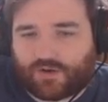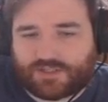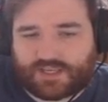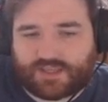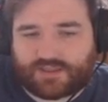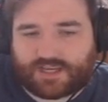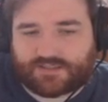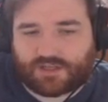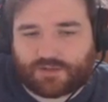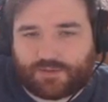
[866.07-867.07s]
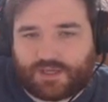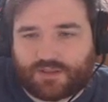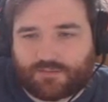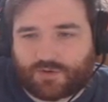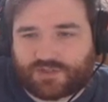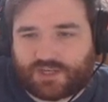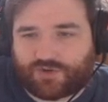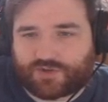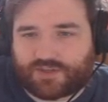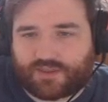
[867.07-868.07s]
because I think that's going to be the most
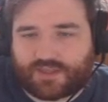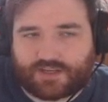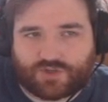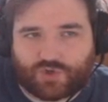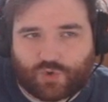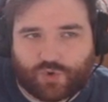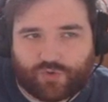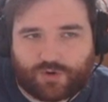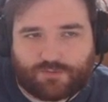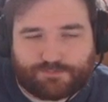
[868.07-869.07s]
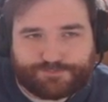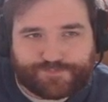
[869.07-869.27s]
interesting thing to talk through.